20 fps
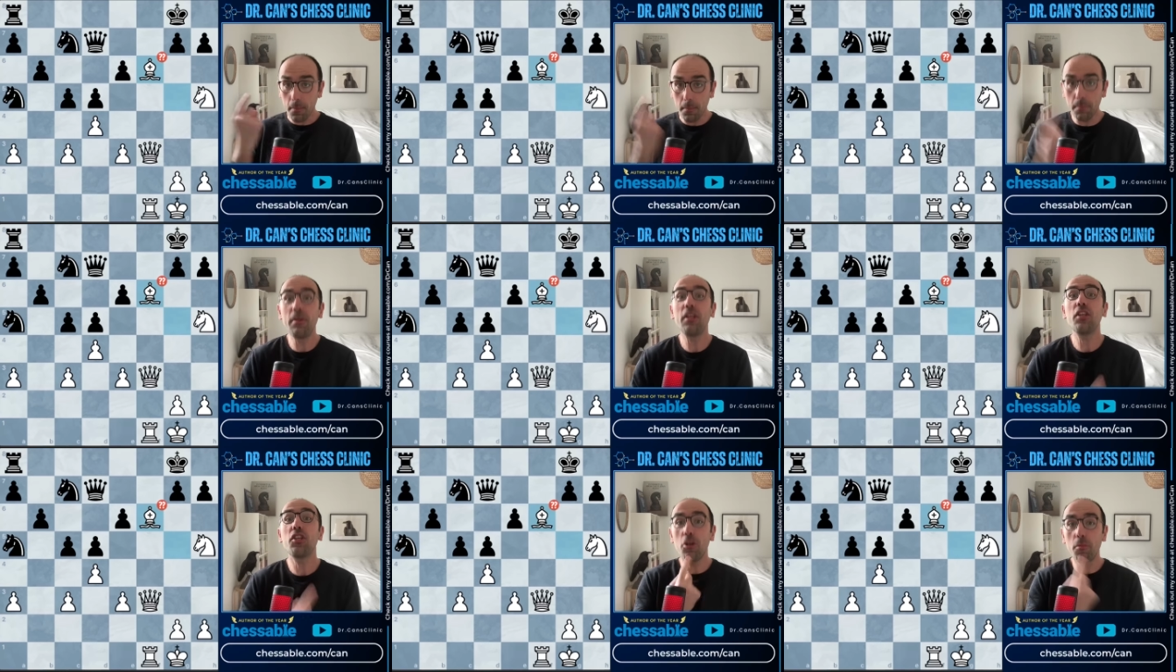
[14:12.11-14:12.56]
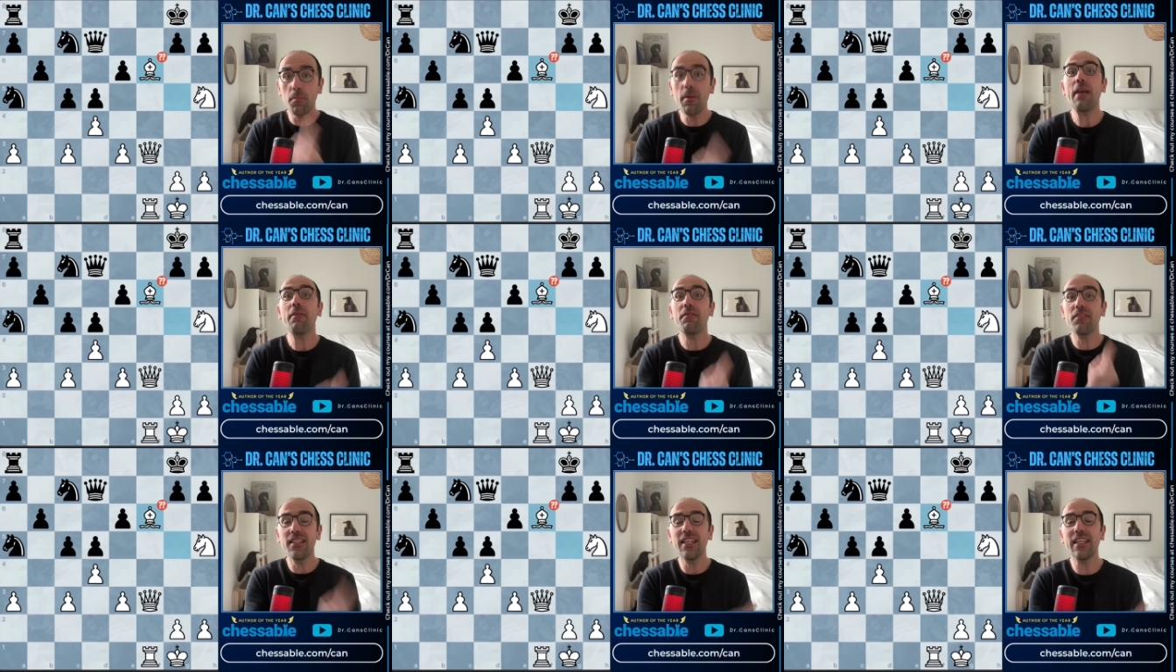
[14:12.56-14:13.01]
bishop
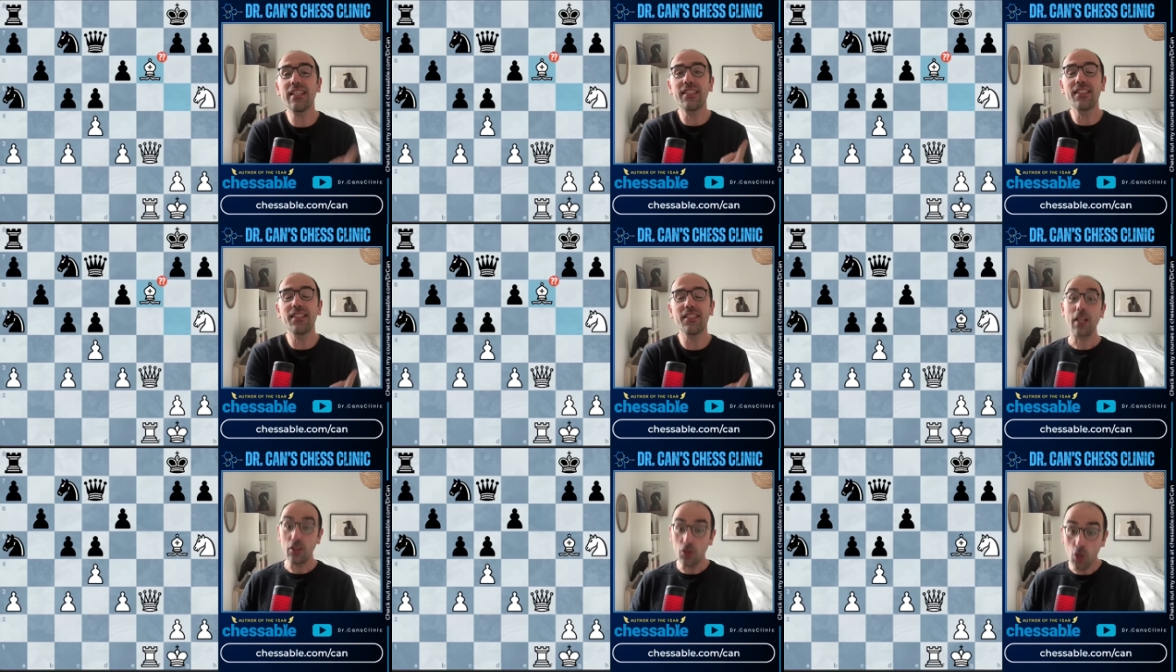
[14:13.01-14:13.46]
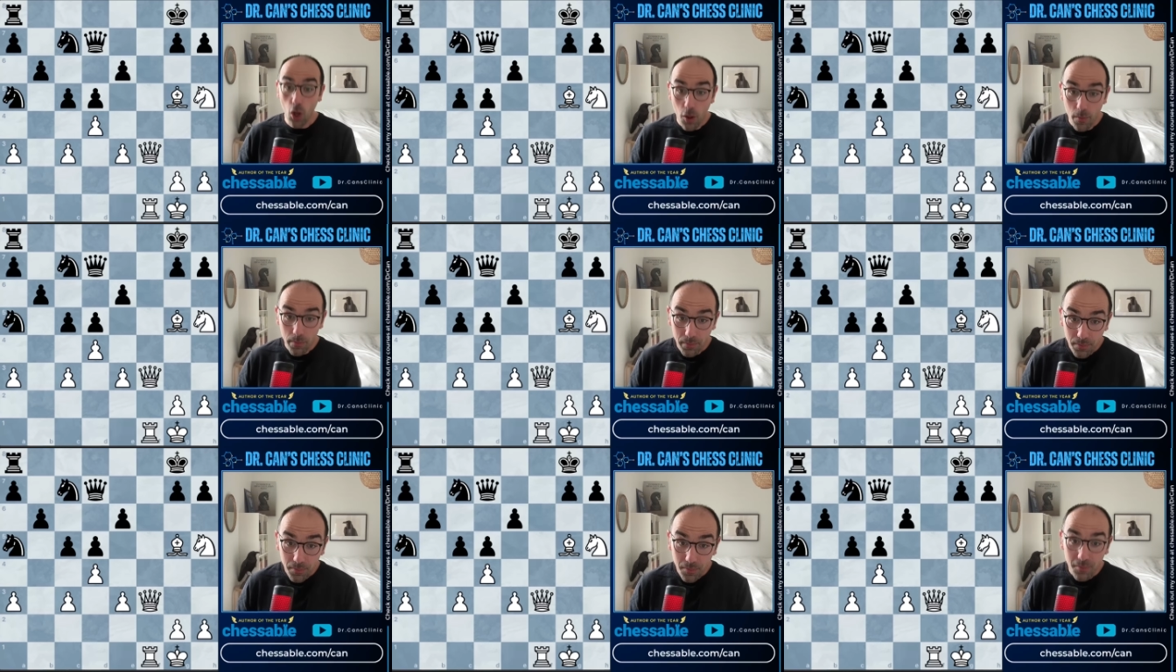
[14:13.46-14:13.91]
f6? So
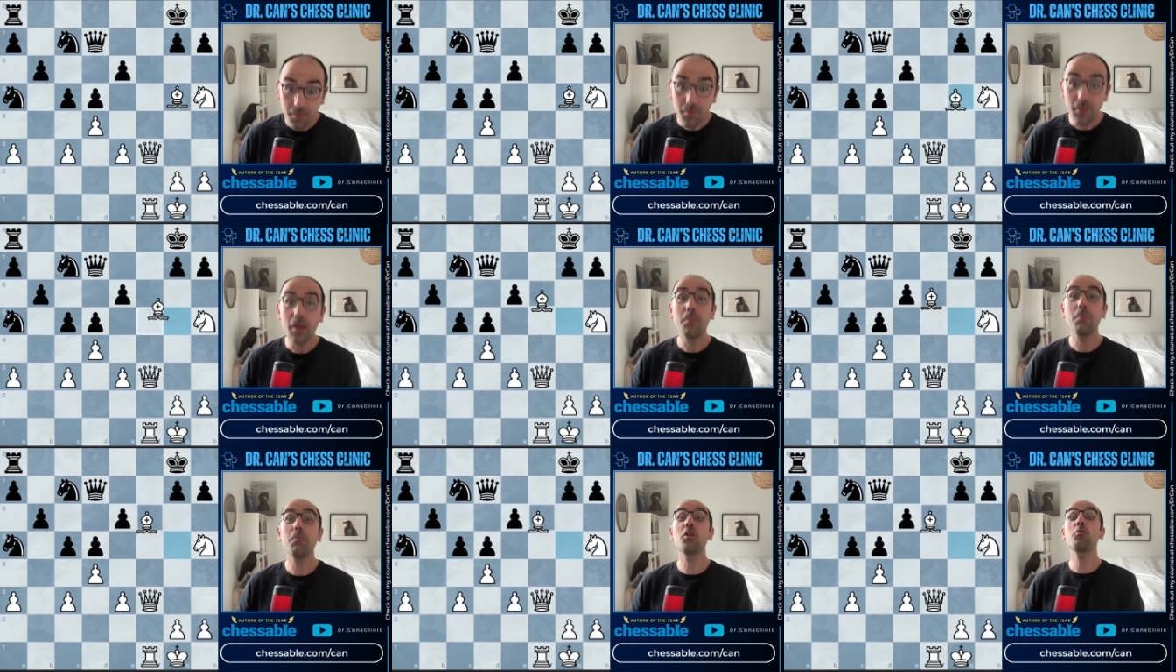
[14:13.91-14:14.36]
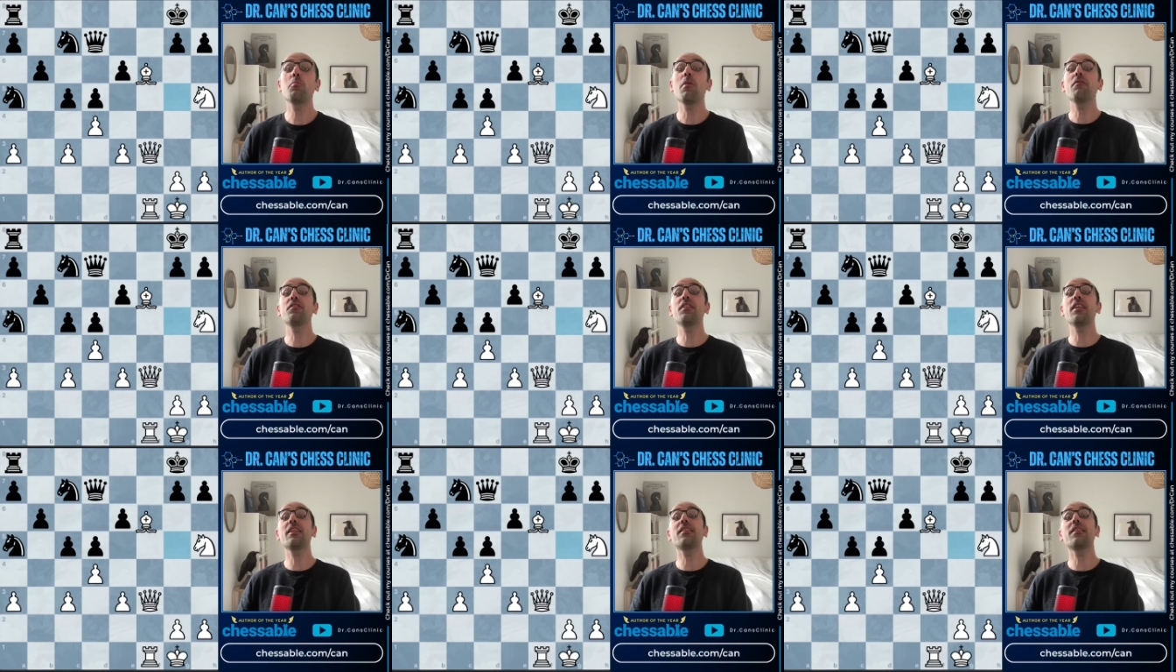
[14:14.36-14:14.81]
bishop
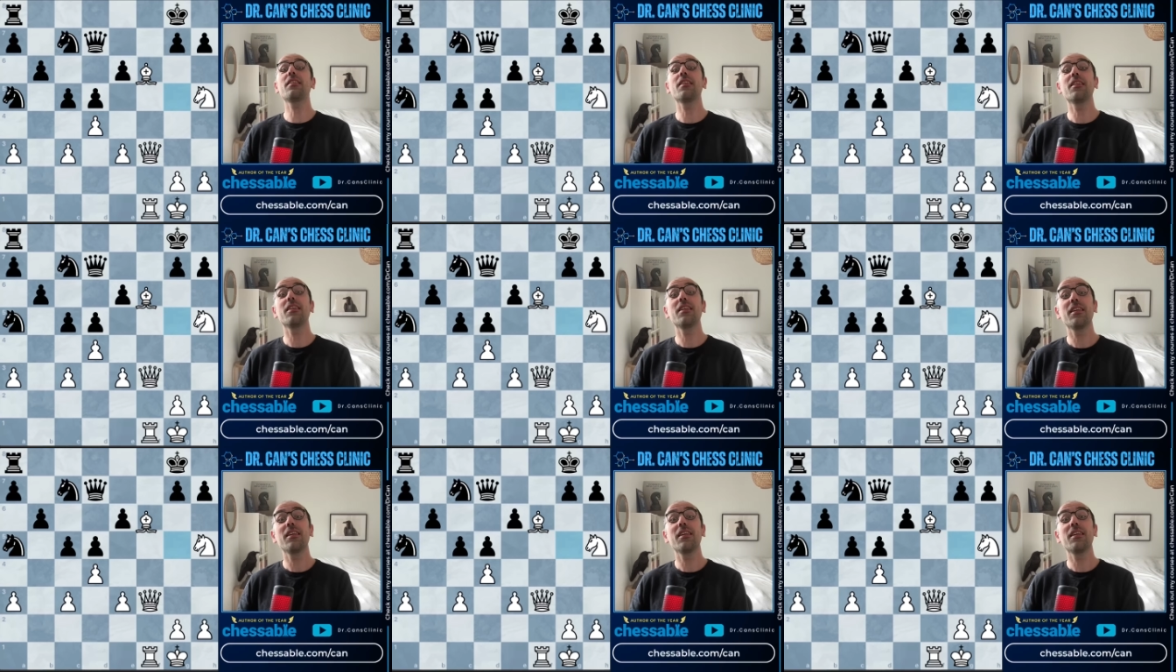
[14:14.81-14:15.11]
f6